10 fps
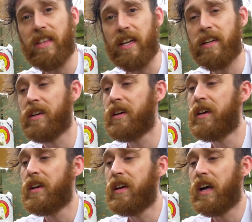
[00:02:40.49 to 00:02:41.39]
thin.
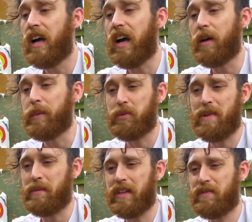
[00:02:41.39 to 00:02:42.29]
Um, it was
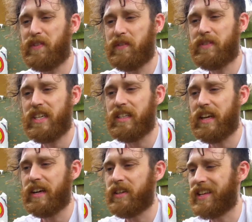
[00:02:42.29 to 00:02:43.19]
maybe like fifteen
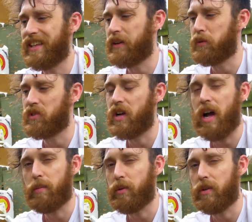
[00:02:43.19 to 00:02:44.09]
layers. I think it was
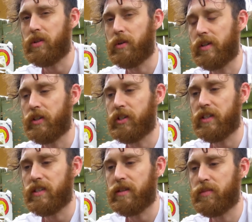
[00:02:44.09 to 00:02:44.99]
topped with two hundred G
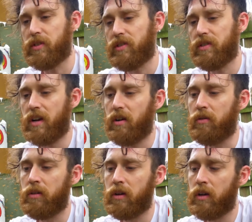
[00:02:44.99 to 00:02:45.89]
S M. So,
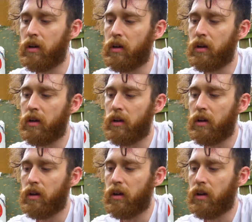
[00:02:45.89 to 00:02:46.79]

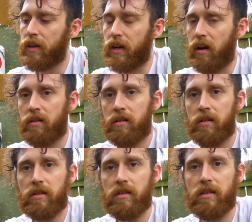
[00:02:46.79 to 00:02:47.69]
you know,
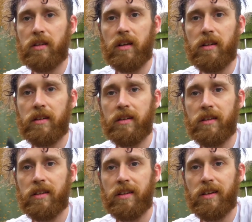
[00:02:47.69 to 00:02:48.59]
it's, uh,
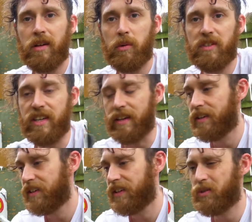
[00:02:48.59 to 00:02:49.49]
we'll see.
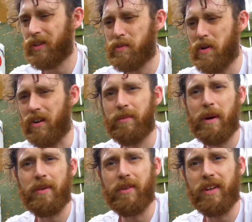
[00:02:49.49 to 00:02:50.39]
It's really small.
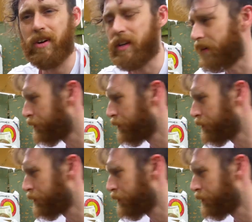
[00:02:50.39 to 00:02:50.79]
Might be really hard to hit.